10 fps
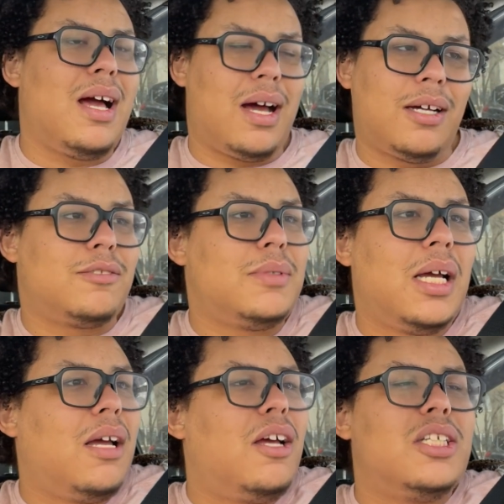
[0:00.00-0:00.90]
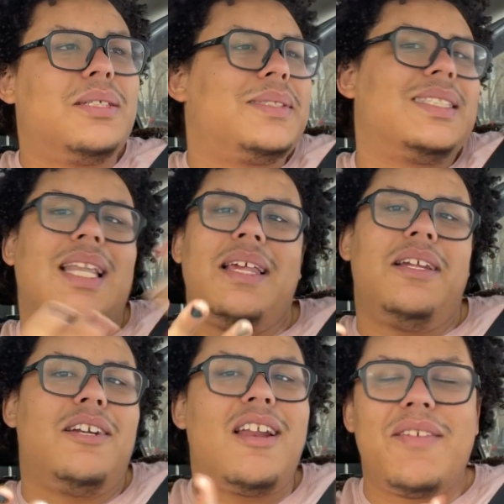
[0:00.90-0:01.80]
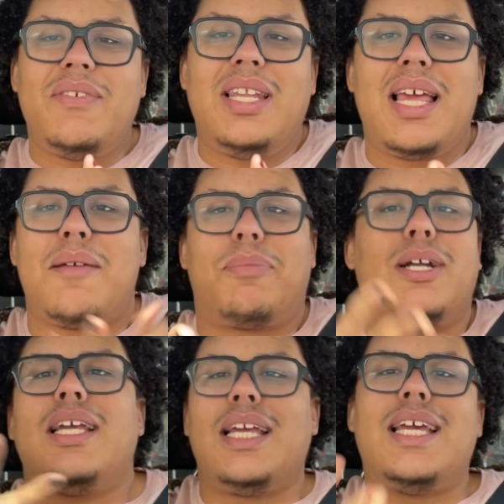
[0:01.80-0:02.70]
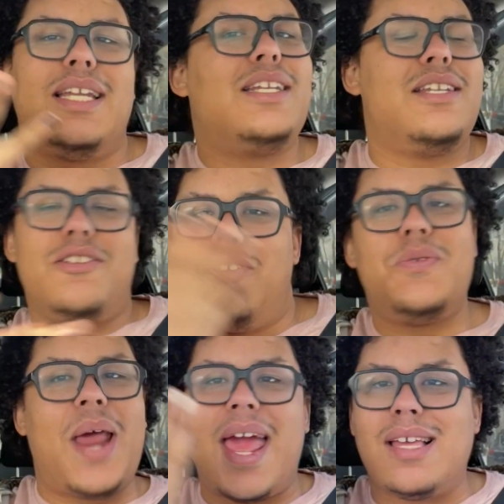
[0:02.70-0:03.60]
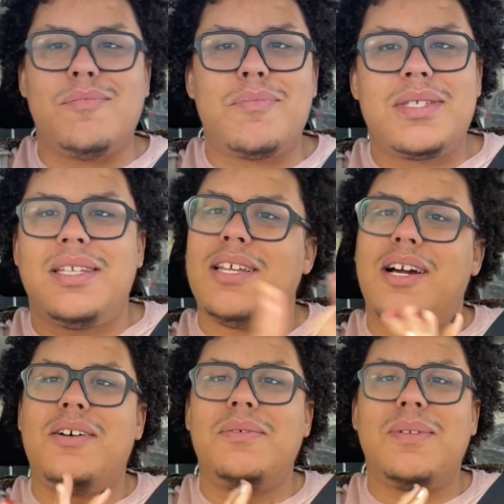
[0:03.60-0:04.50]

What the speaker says: So it's just like, you're not even like bringing in new names, you know?